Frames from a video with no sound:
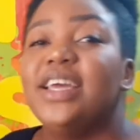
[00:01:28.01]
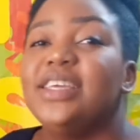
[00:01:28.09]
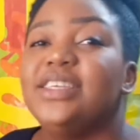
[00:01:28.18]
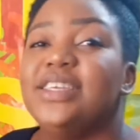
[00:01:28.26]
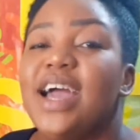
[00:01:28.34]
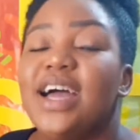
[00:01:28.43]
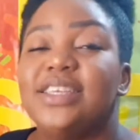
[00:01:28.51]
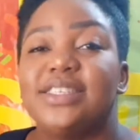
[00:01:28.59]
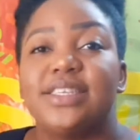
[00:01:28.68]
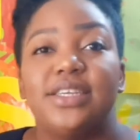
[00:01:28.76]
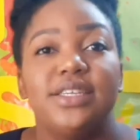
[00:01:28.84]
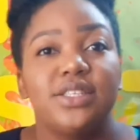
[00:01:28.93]

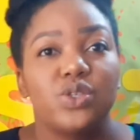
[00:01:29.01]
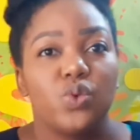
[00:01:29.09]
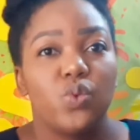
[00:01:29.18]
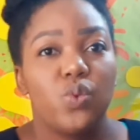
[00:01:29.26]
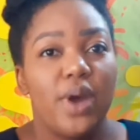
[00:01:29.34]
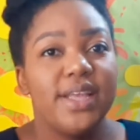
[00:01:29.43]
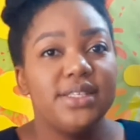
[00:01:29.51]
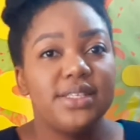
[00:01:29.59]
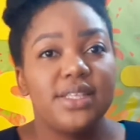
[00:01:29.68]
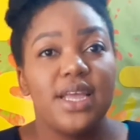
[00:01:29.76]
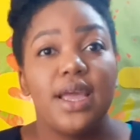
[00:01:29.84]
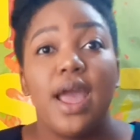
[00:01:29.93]
Yes, it's
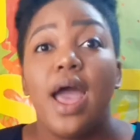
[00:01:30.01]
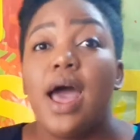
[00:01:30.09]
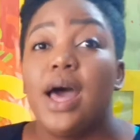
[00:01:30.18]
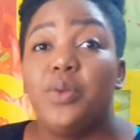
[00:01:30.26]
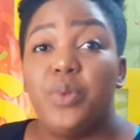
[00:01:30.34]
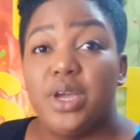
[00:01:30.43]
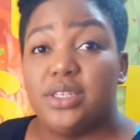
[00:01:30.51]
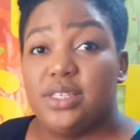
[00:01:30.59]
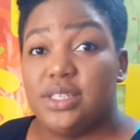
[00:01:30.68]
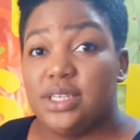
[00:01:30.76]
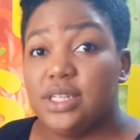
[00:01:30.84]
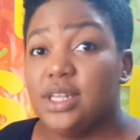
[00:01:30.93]
Wednesday, and we are
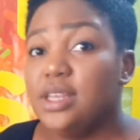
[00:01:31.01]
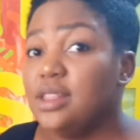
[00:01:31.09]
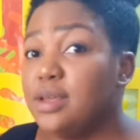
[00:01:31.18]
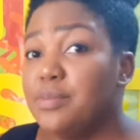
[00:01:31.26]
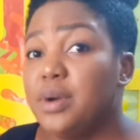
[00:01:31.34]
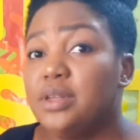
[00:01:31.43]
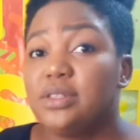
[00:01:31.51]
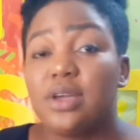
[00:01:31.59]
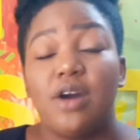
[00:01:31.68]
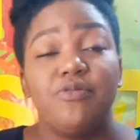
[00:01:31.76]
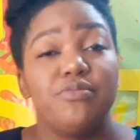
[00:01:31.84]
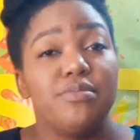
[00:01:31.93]
still in the month
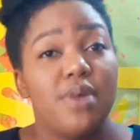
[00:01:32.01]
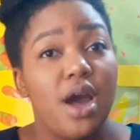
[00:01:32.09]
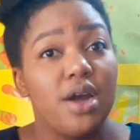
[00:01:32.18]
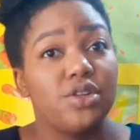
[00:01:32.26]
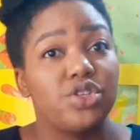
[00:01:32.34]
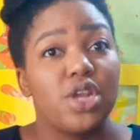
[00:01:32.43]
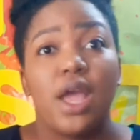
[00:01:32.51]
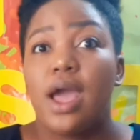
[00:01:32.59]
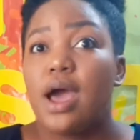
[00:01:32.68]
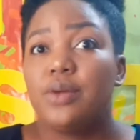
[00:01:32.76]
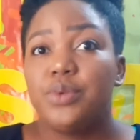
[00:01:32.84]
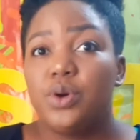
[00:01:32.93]
of March.
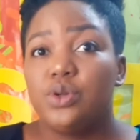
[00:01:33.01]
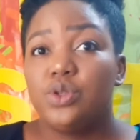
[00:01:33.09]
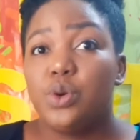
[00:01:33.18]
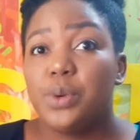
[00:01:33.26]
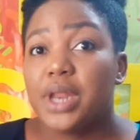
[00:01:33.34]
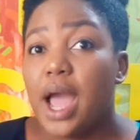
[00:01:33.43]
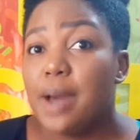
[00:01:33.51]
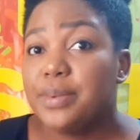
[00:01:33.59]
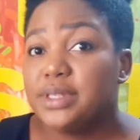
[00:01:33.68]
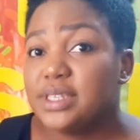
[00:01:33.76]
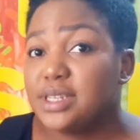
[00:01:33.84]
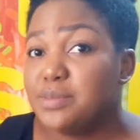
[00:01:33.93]
And we all know what
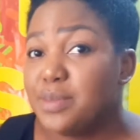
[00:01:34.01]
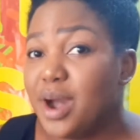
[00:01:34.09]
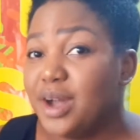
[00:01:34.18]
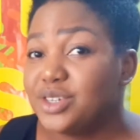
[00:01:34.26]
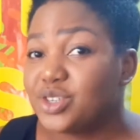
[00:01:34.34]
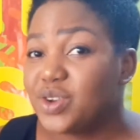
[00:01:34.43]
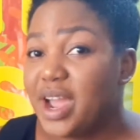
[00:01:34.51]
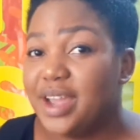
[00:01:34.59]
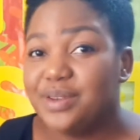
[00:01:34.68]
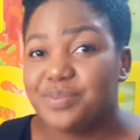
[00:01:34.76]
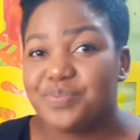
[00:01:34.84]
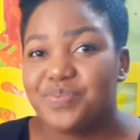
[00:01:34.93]
happens in March,
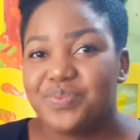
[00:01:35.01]
right?